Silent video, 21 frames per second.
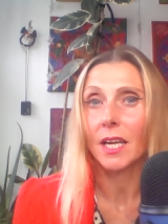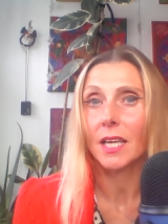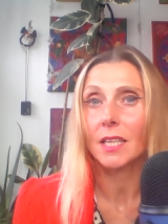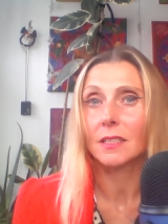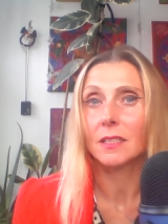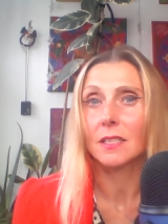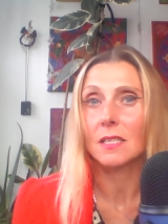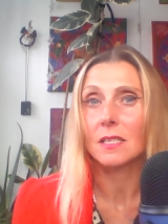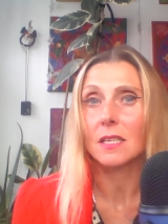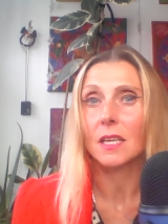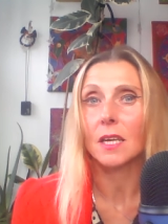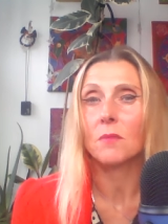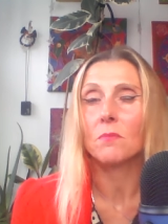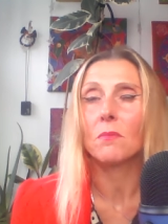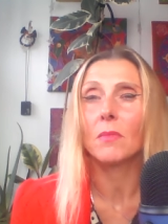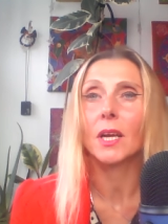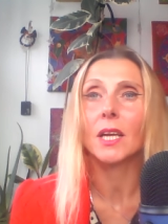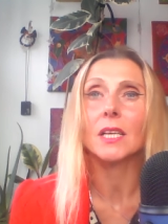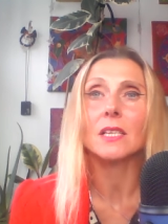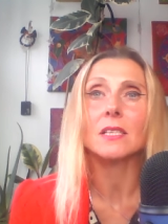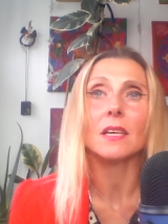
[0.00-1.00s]
had this
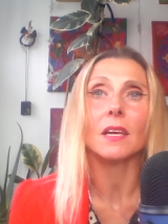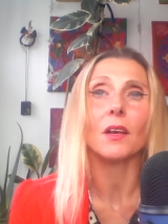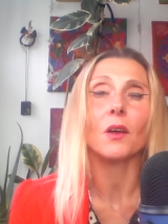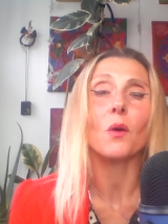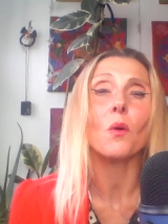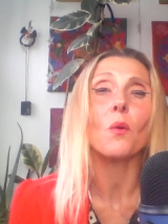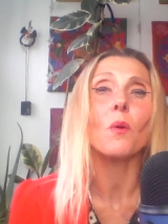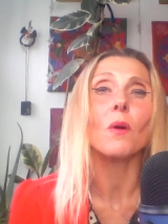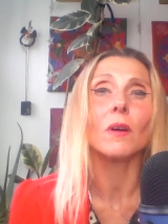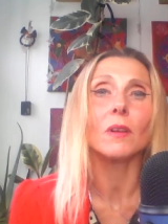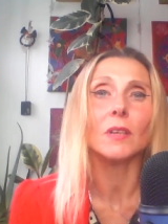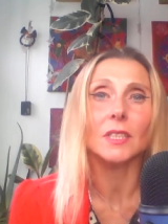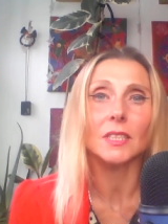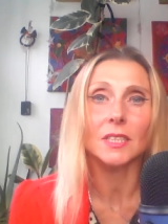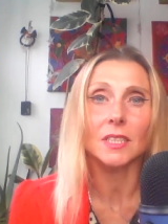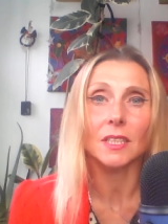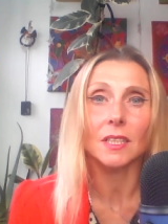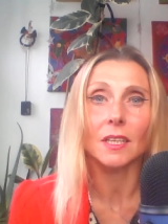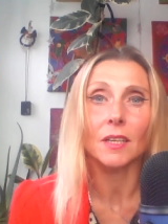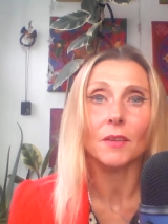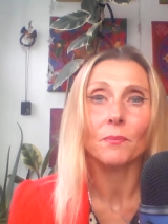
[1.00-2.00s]
amazing
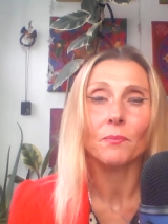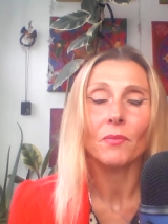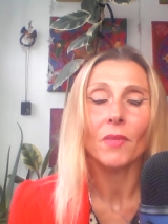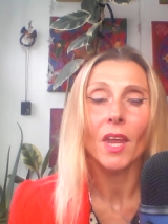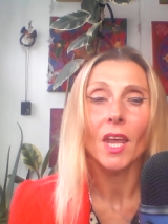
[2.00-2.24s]
quality